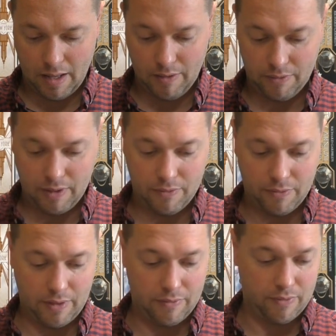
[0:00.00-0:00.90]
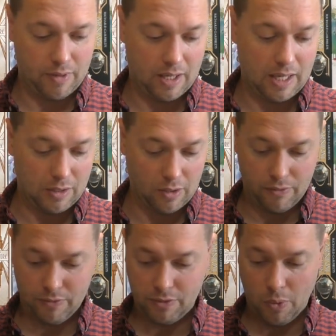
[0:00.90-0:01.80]
if if if a kid
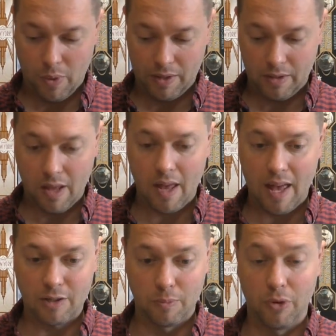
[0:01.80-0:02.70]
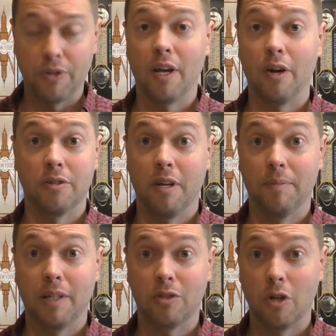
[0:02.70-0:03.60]
of someone has a birthday or
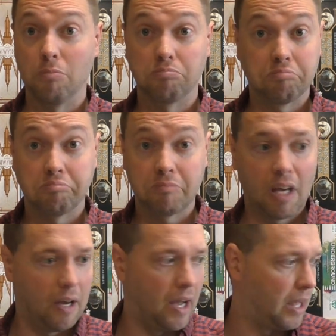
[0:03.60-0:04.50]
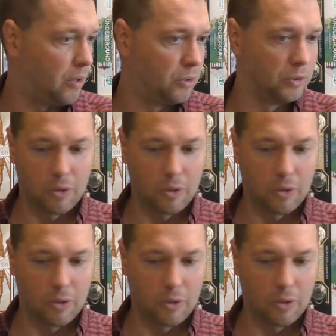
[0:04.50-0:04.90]
something. So hey, who